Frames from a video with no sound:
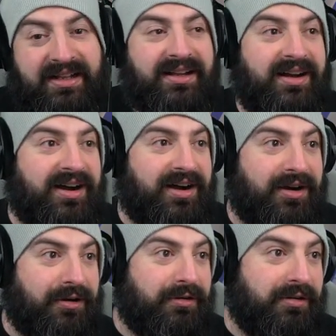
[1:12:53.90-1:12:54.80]

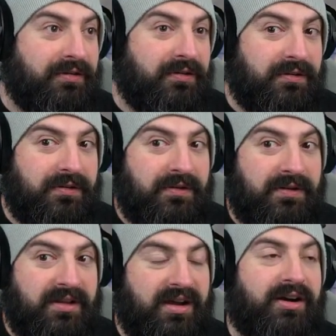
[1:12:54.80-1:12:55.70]
Oh.
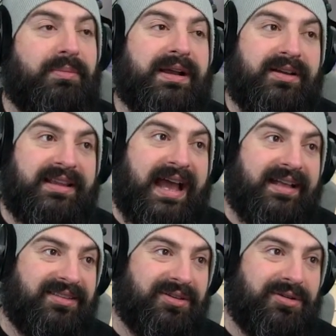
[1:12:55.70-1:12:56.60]
Oh my god, that
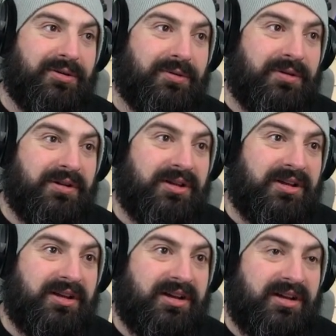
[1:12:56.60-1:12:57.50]
hat's so cool.
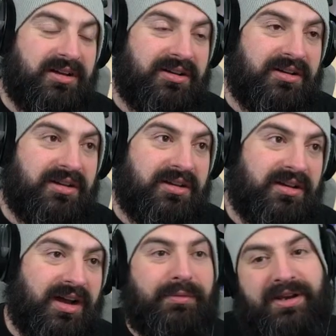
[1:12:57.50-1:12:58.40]

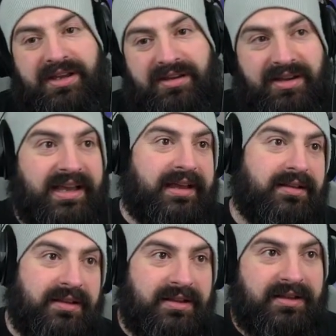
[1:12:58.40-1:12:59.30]
I want it. Okay.
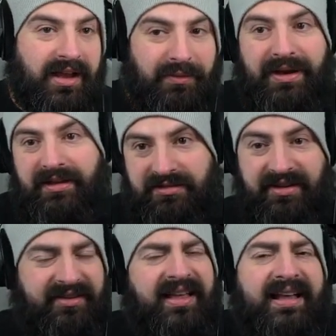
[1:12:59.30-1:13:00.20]
I want it.
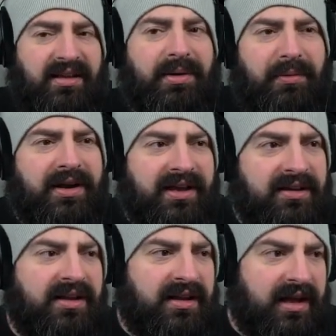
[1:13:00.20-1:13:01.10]
Just as a heads up, I want it.
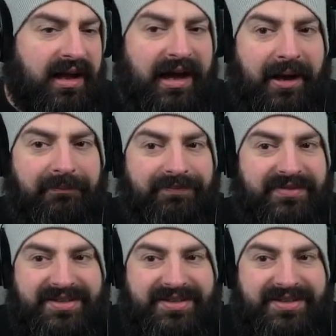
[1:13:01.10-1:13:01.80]
Um.